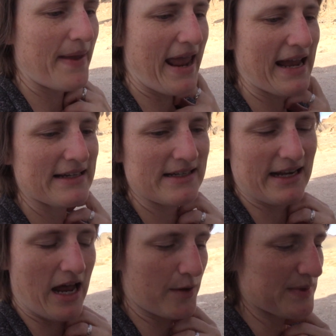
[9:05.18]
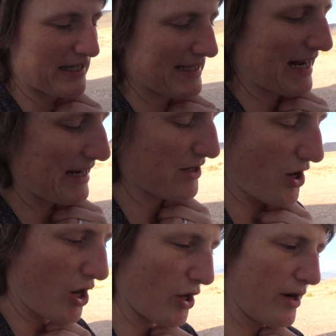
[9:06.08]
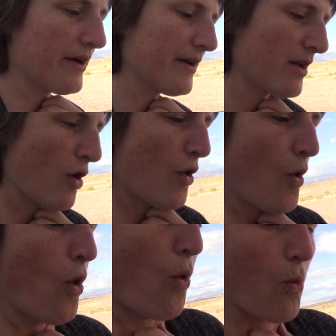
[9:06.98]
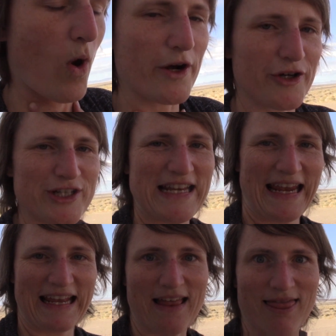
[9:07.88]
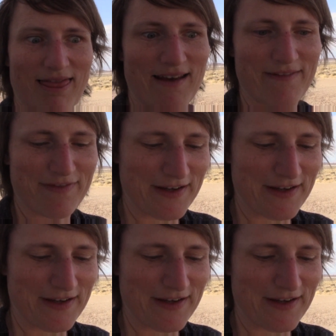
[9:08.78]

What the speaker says: And it helps extend our water tank life.